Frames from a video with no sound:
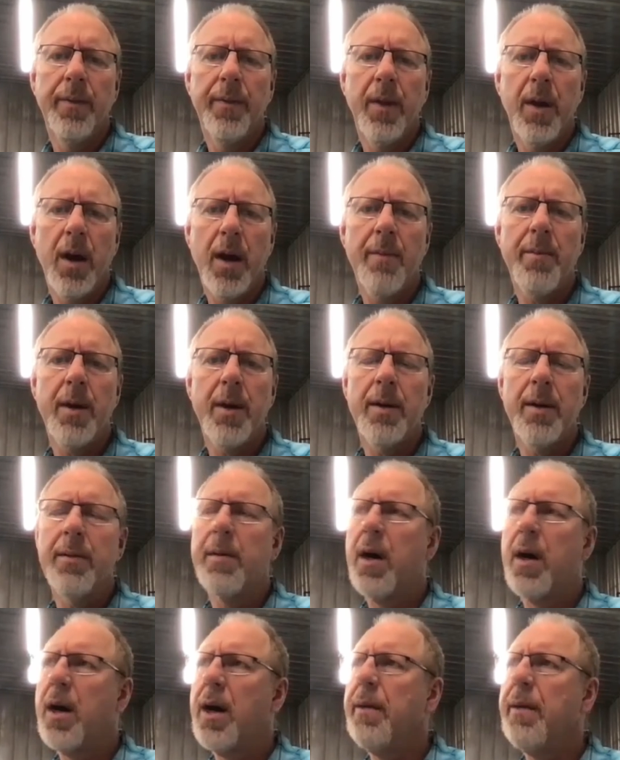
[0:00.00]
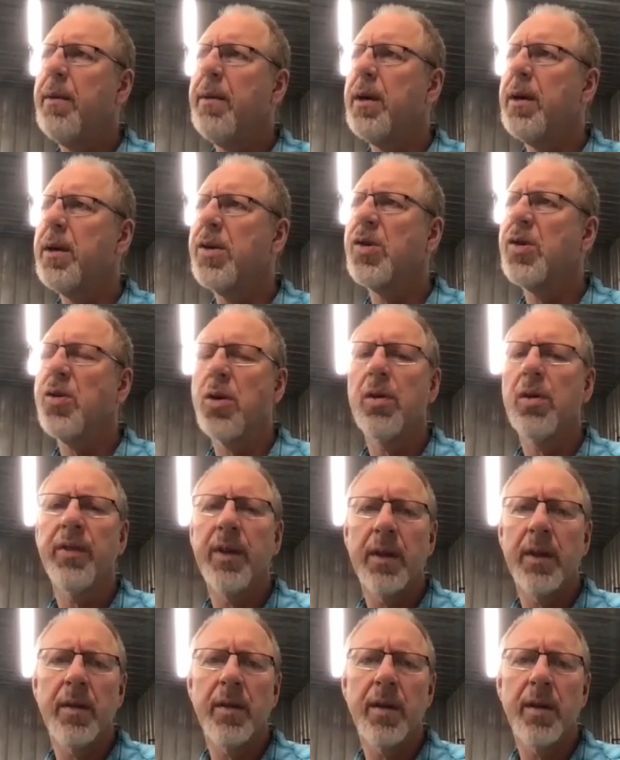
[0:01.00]
I'm a
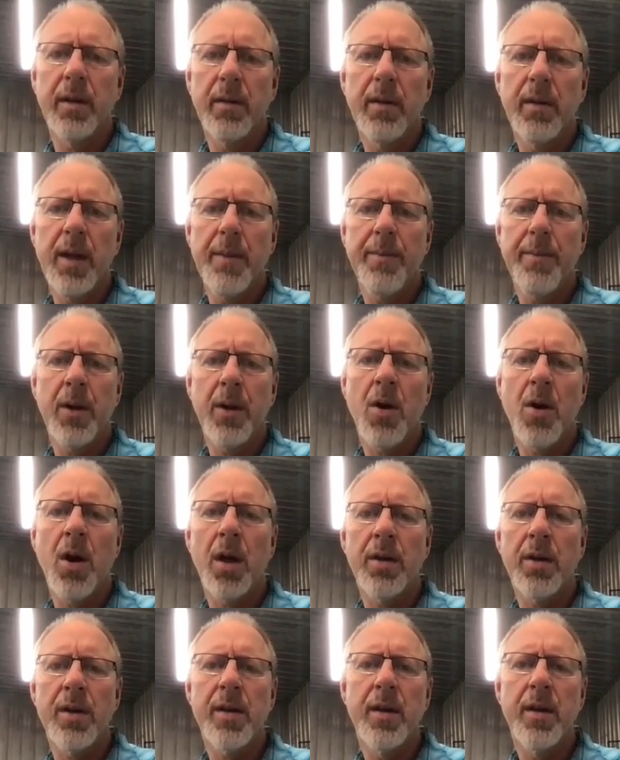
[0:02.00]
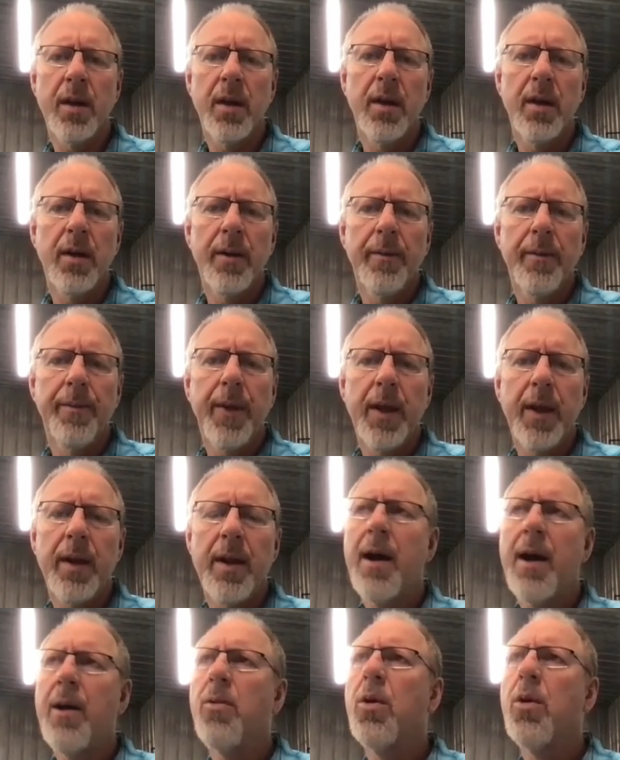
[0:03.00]
servant deep at heart. And
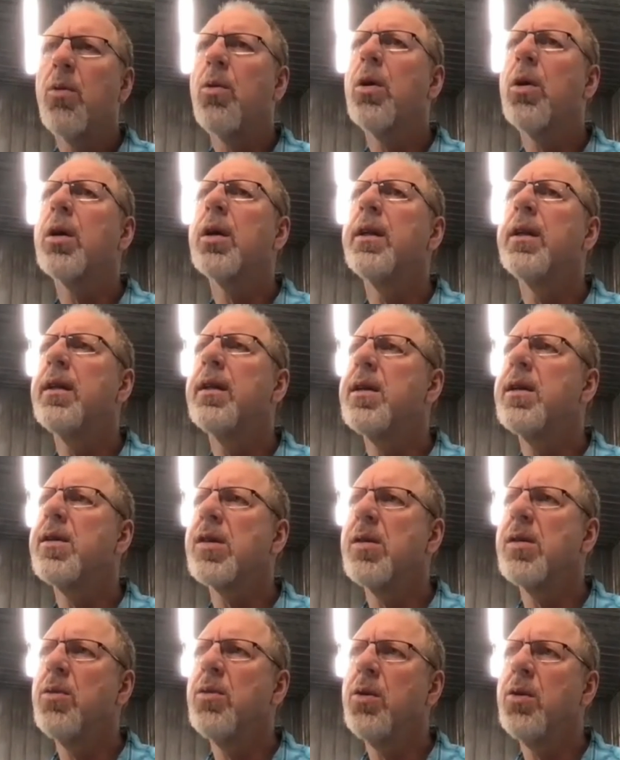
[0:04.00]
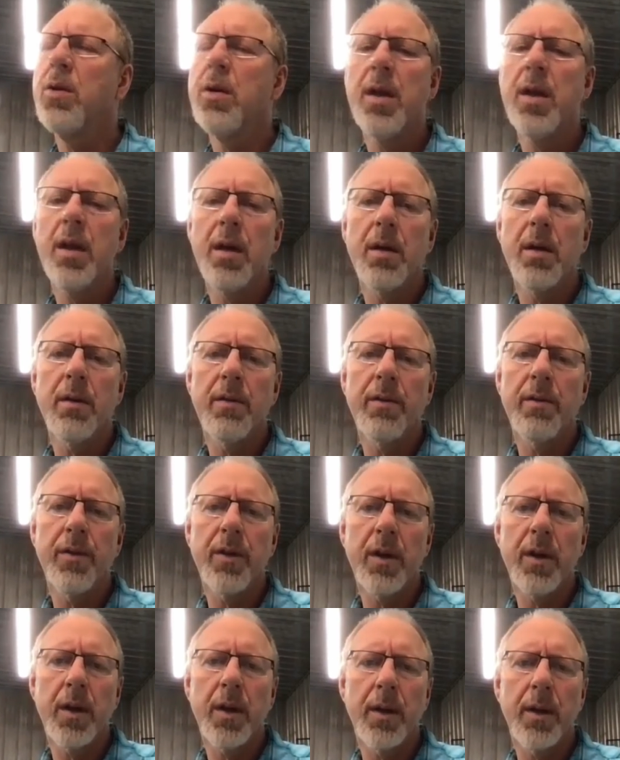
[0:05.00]
now we're working in this community of
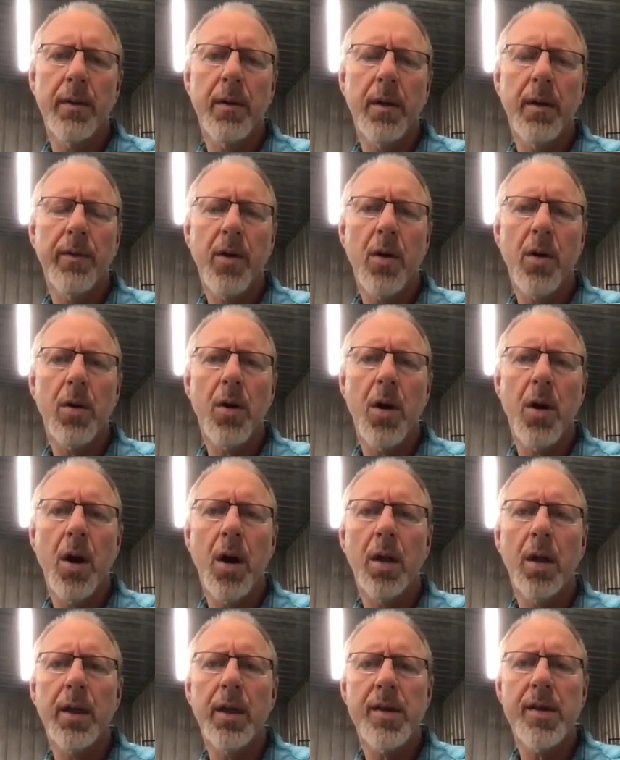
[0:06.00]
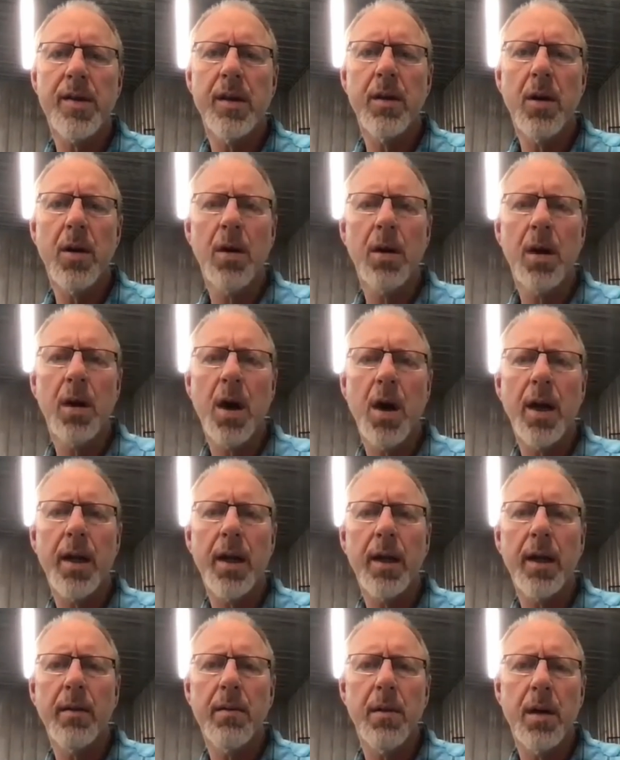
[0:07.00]
alcoholics and
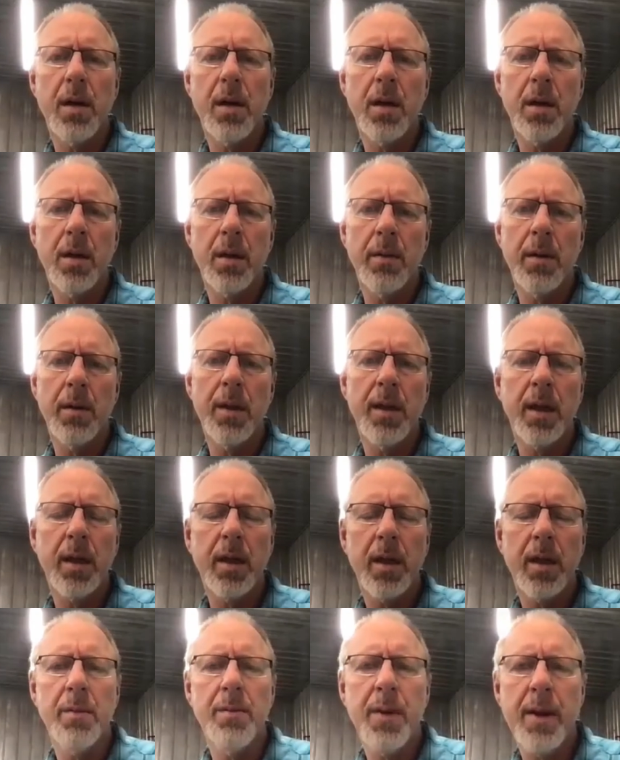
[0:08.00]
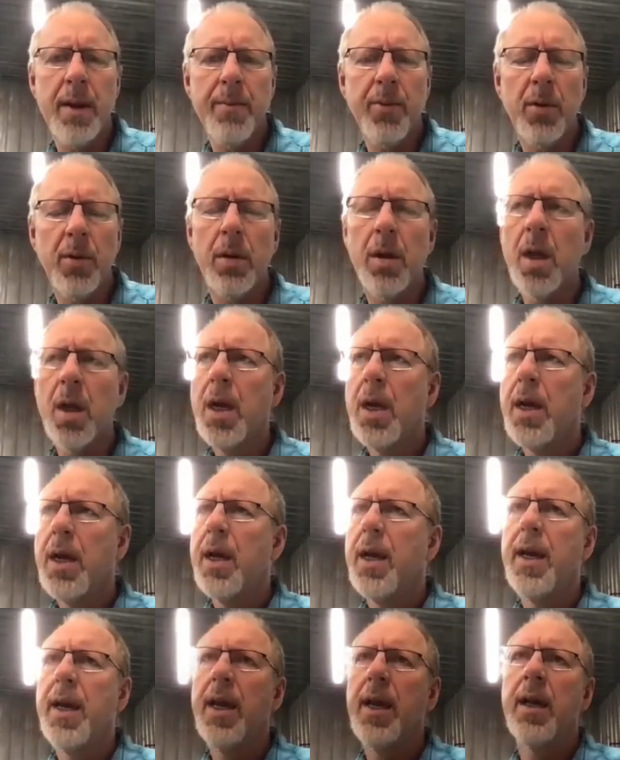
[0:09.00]
narcotic addicted people.
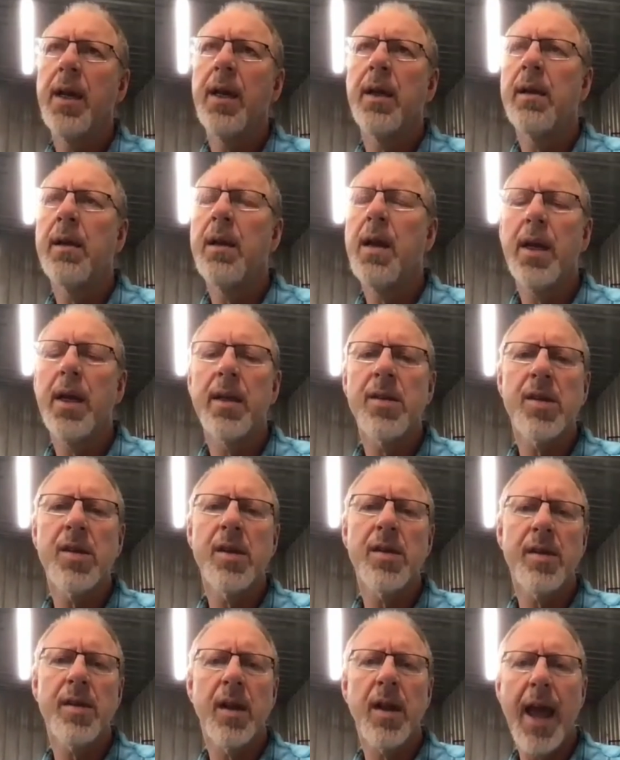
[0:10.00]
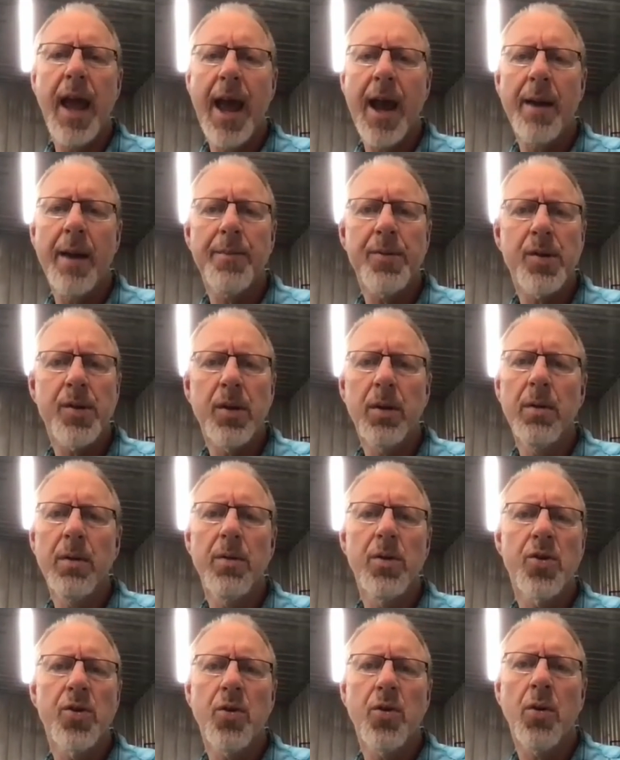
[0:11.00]
And it's just an
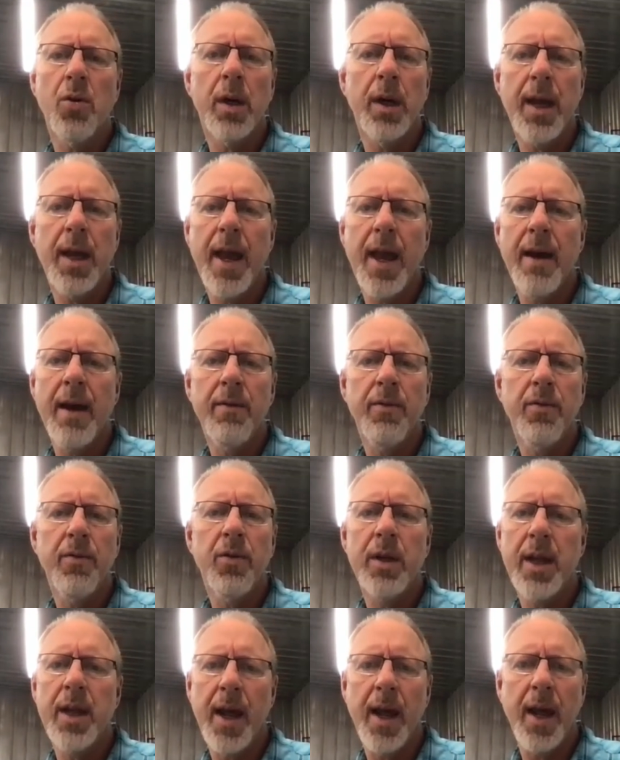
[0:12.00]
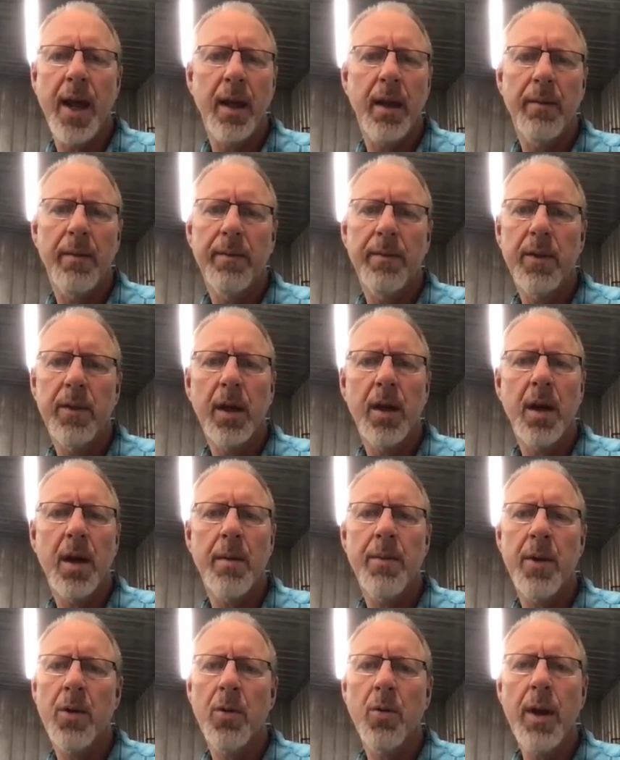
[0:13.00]
absolute joy every day to come here.